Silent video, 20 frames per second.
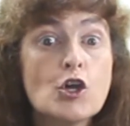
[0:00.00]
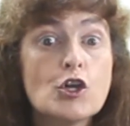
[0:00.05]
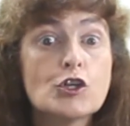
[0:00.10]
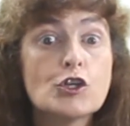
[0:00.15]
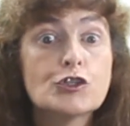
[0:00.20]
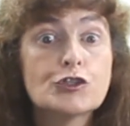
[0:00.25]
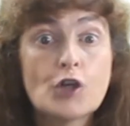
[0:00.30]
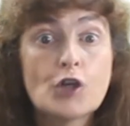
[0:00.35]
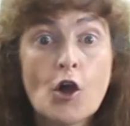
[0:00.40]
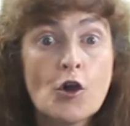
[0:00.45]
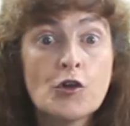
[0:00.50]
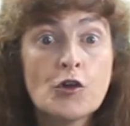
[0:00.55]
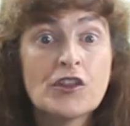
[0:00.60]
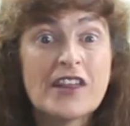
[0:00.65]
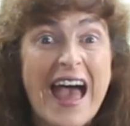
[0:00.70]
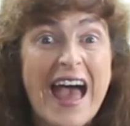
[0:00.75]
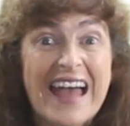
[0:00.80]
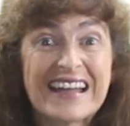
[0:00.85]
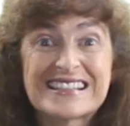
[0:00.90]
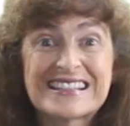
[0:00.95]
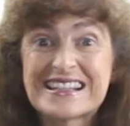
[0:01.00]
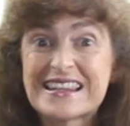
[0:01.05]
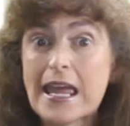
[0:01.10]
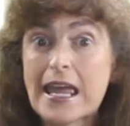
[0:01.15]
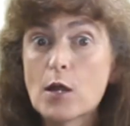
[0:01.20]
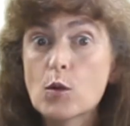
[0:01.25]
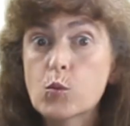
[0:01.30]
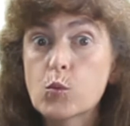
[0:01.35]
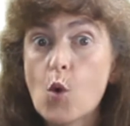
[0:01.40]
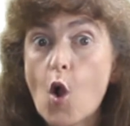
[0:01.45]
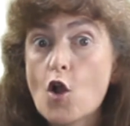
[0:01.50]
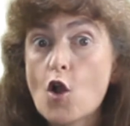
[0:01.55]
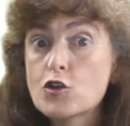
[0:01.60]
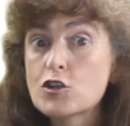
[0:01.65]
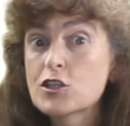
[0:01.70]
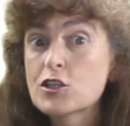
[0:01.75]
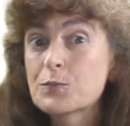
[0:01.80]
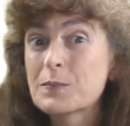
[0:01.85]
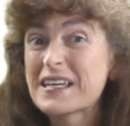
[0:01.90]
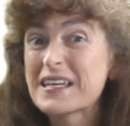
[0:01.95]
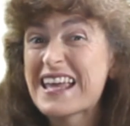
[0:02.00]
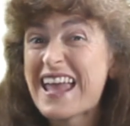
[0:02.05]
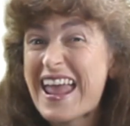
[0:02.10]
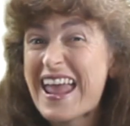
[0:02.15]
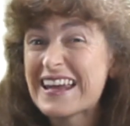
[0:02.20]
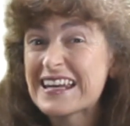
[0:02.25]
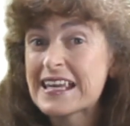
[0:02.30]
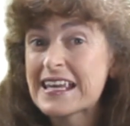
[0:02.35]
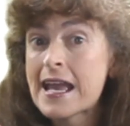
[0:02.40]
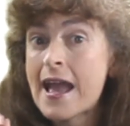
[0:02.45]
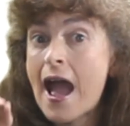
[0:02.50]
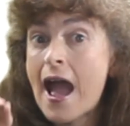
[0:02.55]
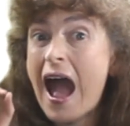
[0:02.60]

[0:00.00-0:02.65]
so that there won't be any